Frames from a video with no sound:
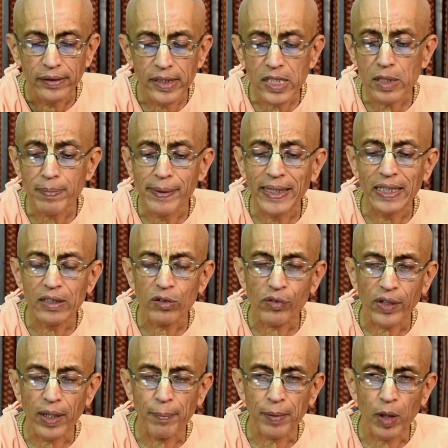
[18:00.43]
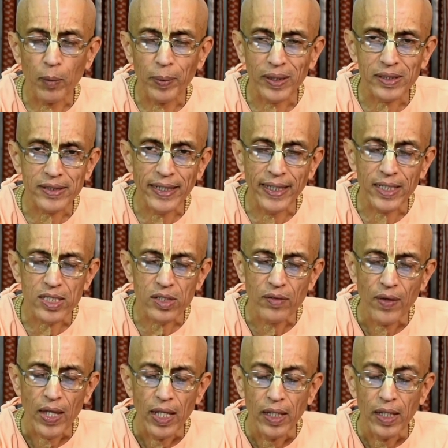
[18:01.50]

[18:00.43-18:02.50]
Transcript: This means, Srila Prabhupada says,